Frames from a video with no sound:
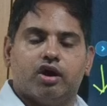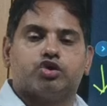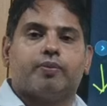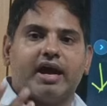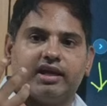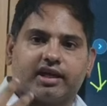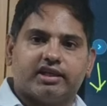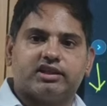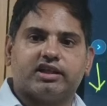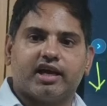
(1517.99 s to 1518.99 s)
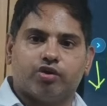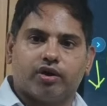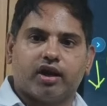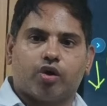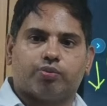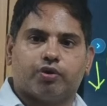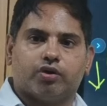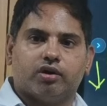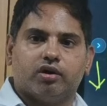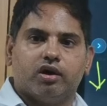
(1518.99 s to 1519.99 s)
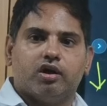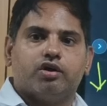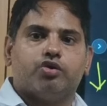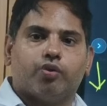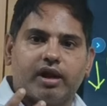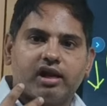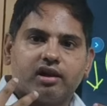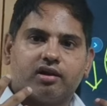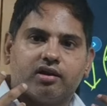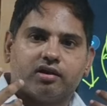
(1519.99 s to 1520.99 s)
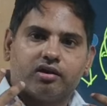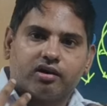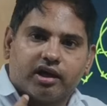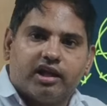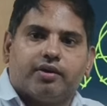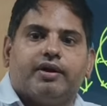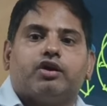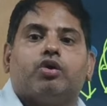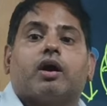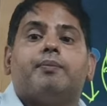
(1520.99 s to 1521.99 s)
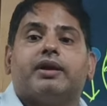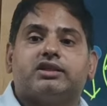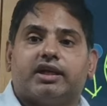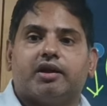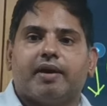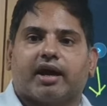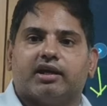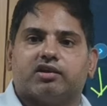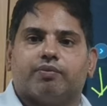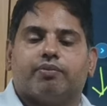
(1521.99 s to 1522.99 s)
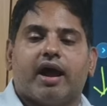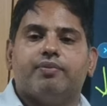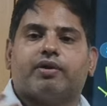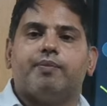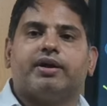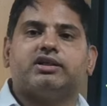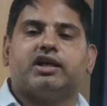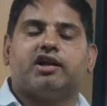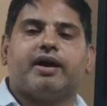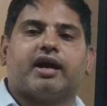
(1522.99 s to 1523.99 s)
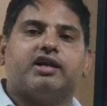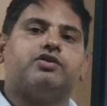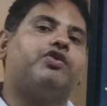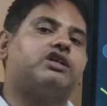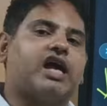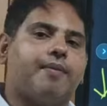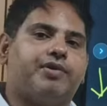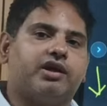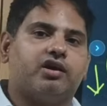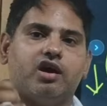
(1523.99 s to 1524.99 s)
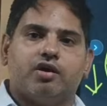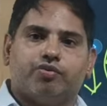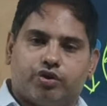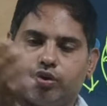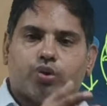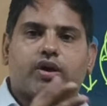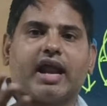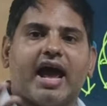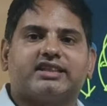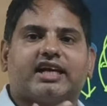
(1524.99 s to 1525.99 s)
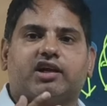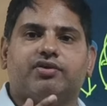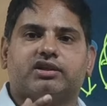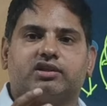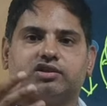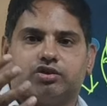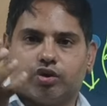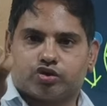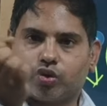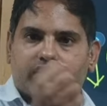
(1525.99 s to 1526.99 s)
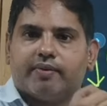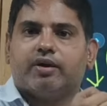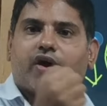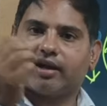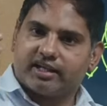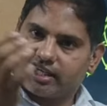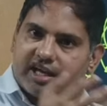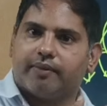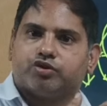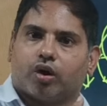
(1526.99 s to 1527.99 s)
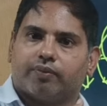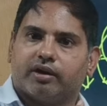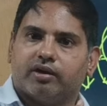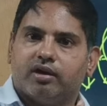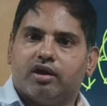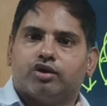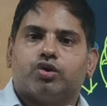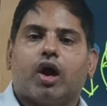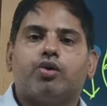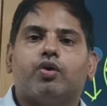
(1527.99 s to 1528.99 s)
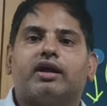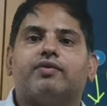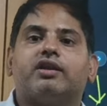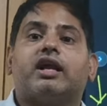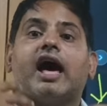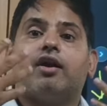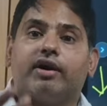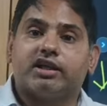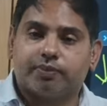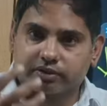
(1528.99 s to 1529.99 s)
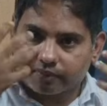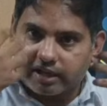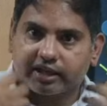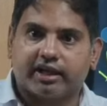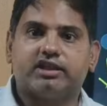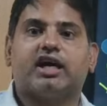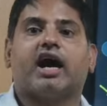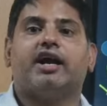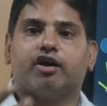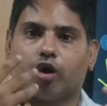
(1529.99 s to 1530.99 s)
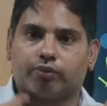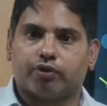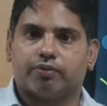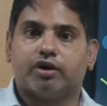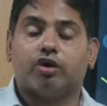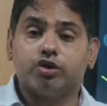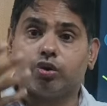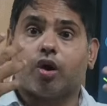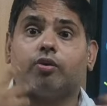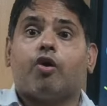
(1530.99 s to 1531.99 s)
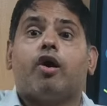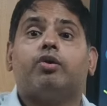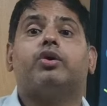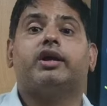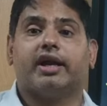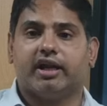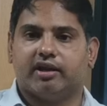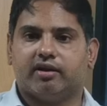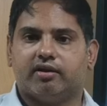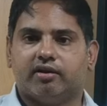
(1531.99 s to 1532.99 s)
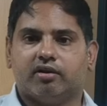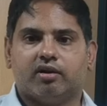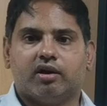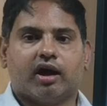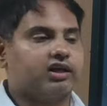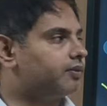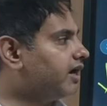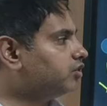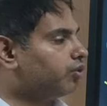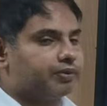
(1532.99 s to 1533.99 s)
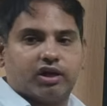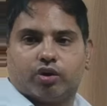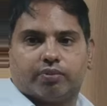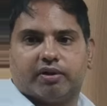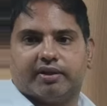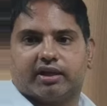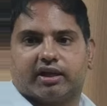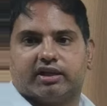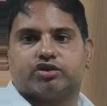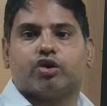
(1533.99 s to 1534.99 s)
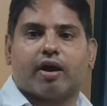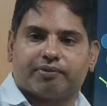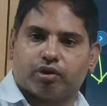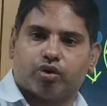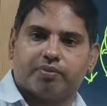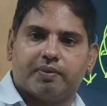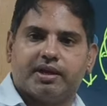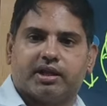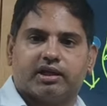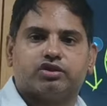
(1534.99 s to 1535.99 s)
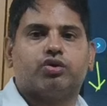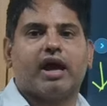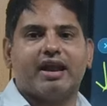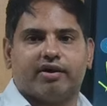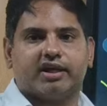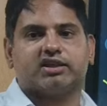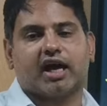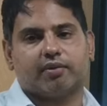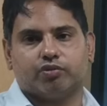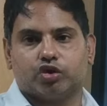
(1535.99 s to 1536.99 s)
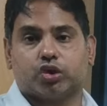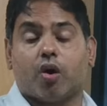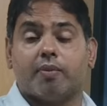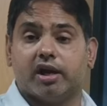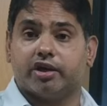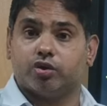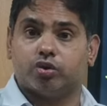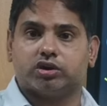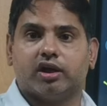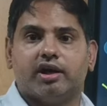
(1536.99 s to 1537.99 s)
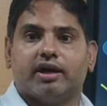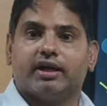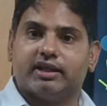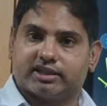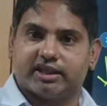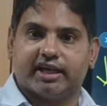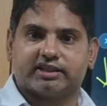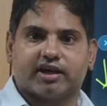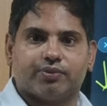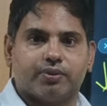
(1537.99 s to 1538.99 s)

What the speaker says: So by increasing the urine output, you will inhibit your compensatory mechanism. By compensatory mechanism, what's happening? Due to RAS activations, your sodium and water is reabsorbing. So now you are giving the diuretics which will increase the cardiac output, because you don't want to retain. Otherwise your preload will be increased, your afterload will be increased. So diuretics are most commonly used in the CHF.